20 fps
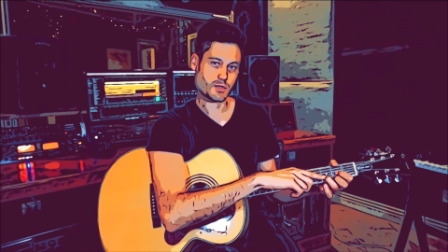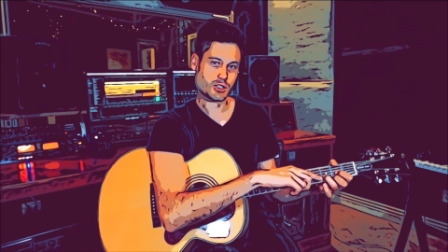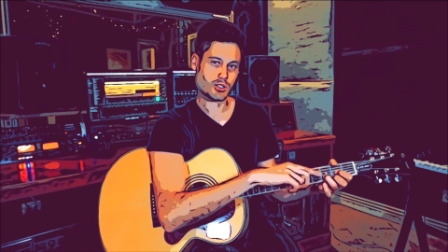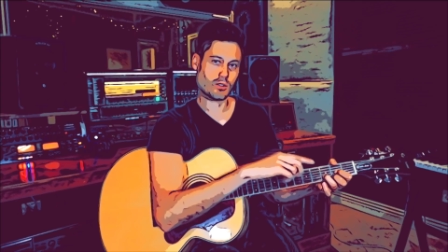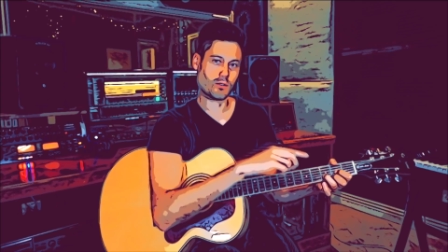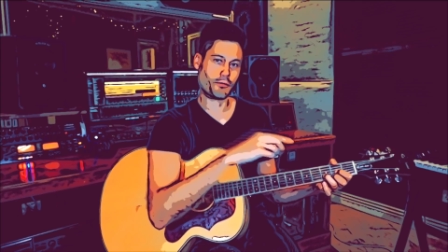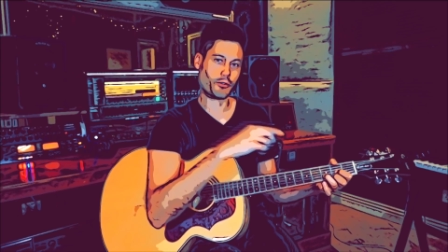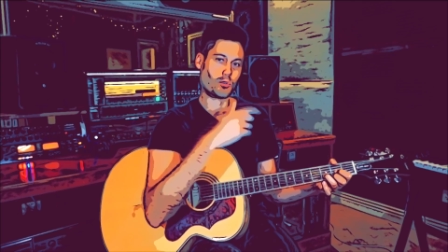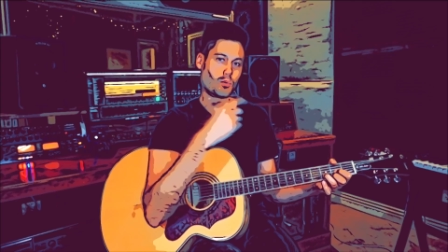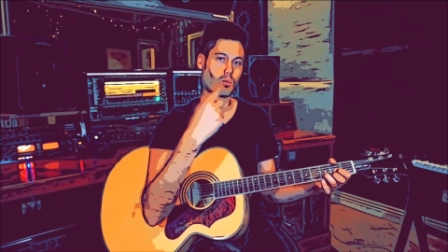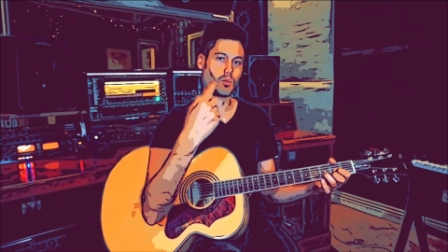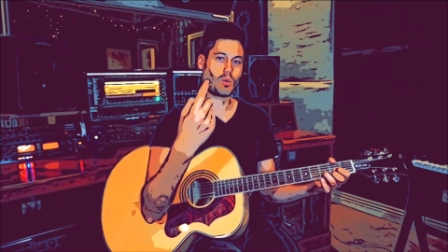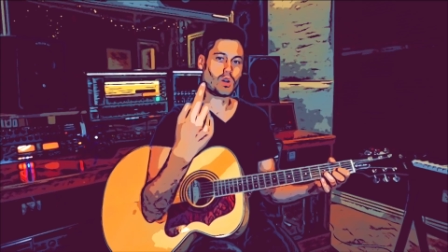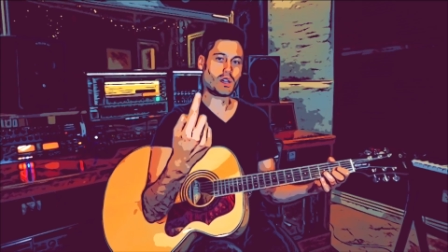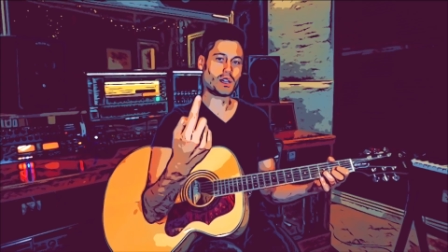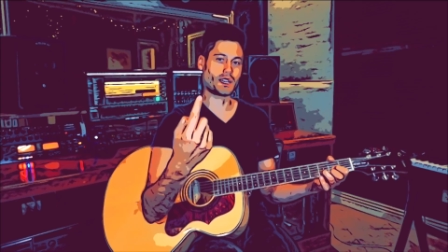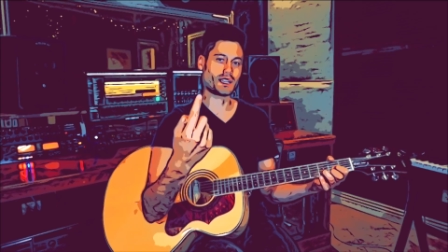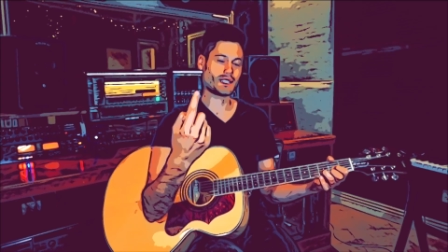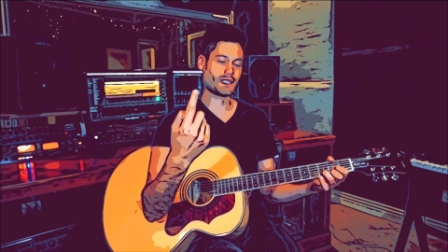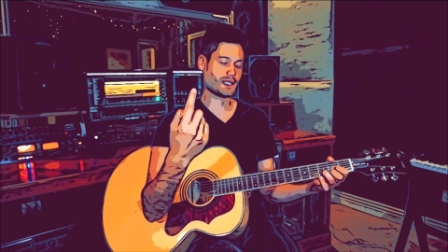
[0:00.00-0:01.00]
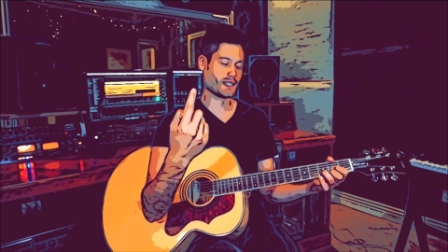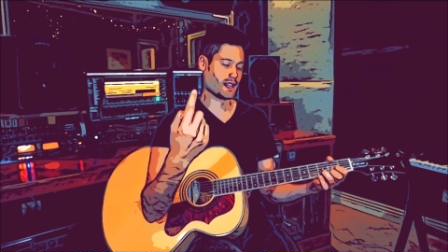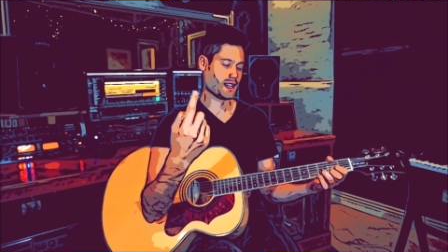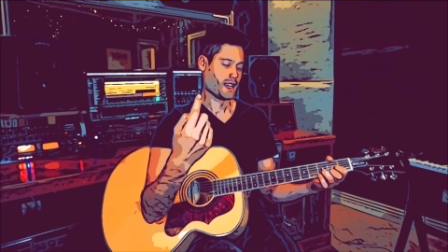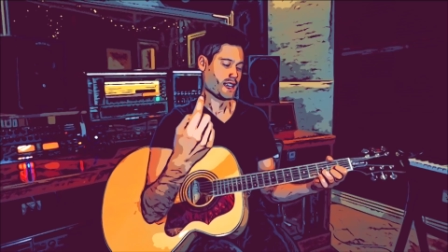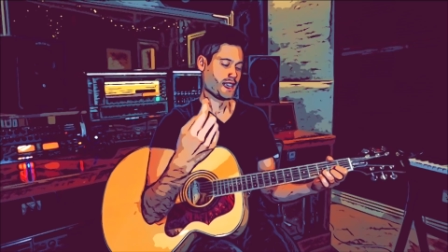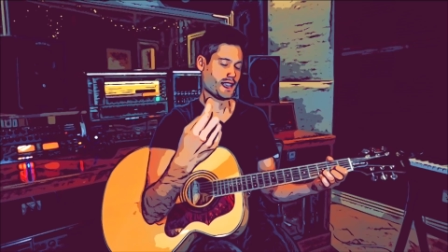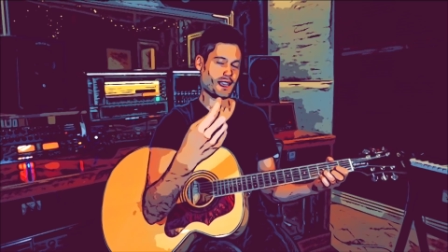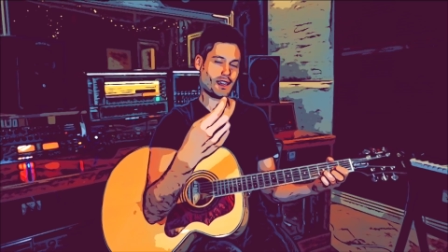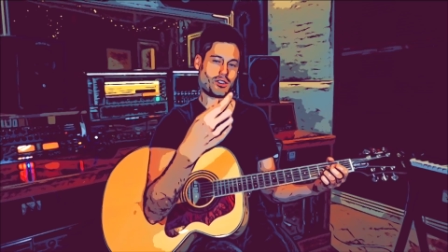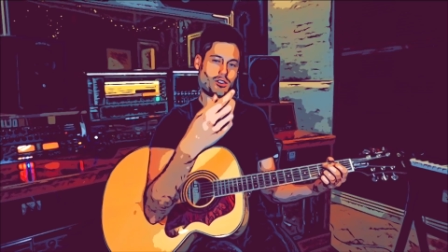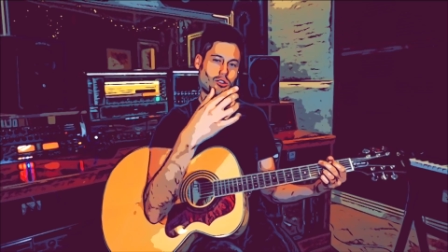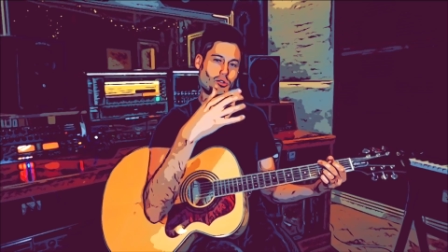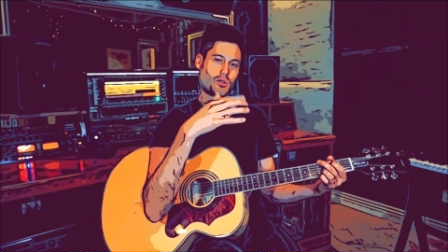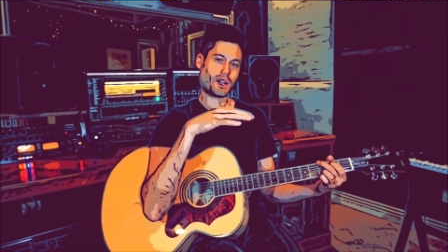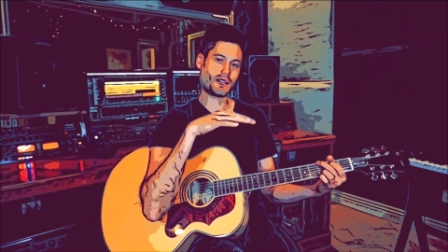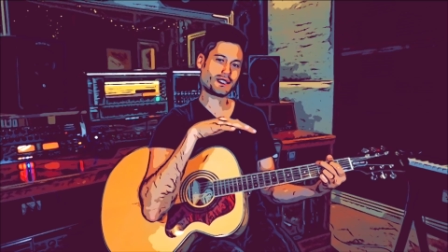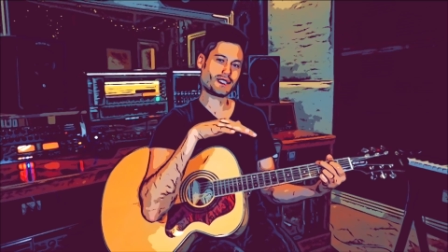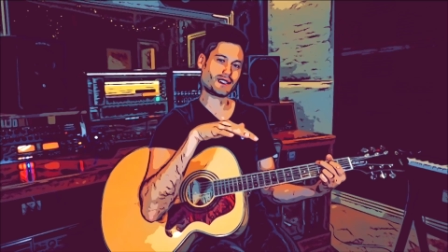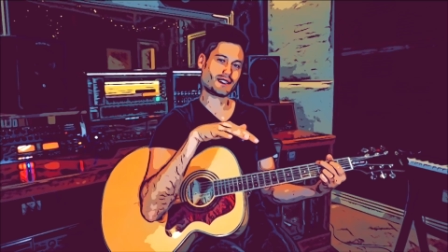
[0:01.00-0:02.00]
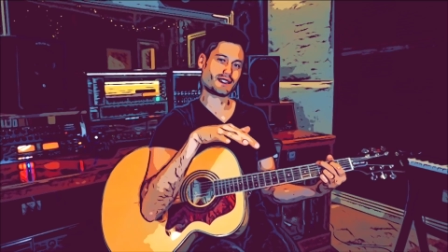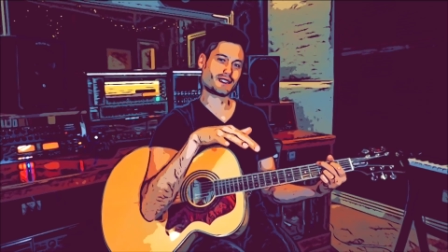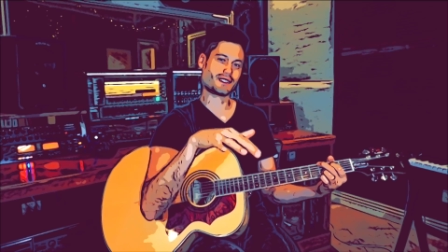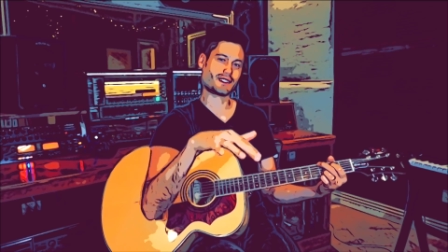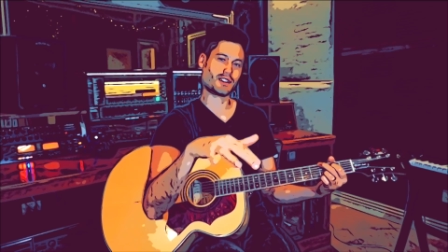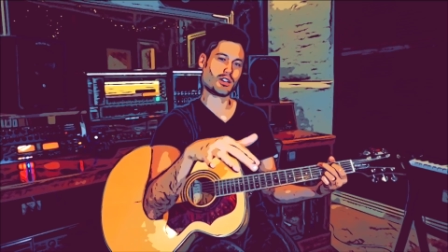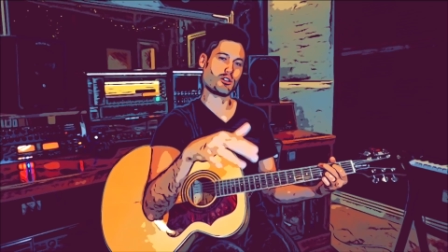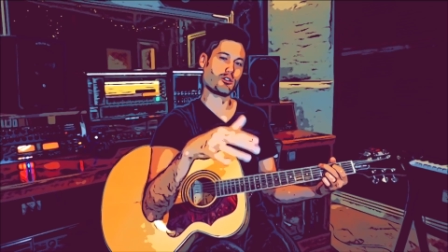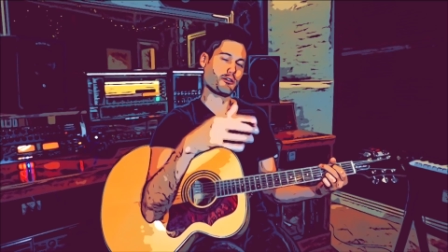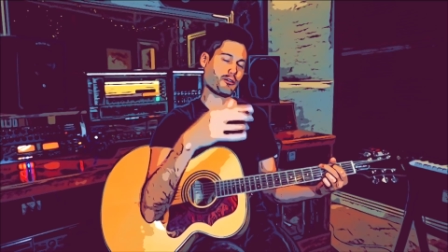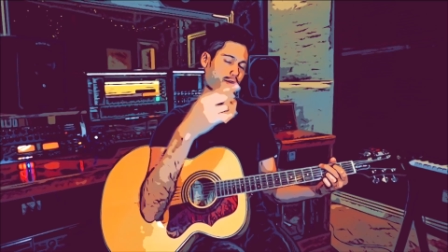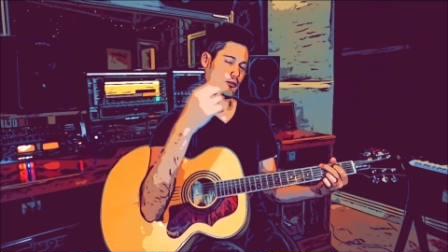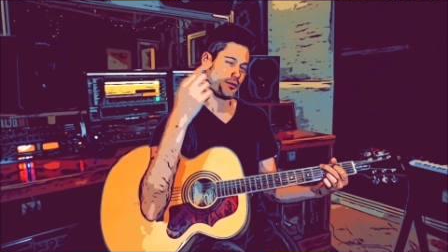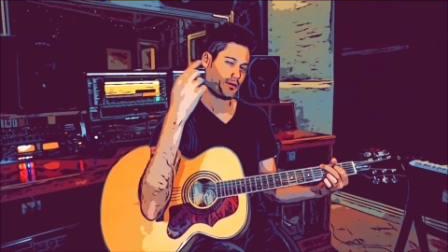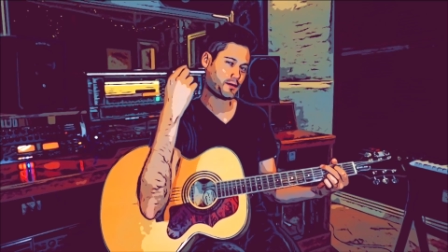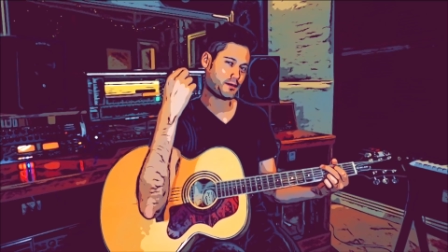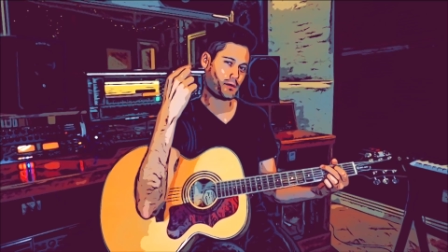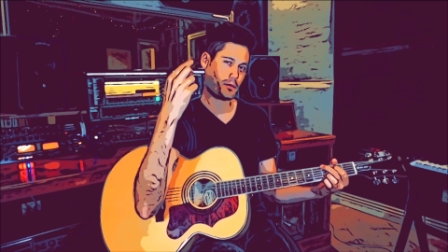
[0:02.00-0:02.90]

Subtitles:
So for one, it threads itself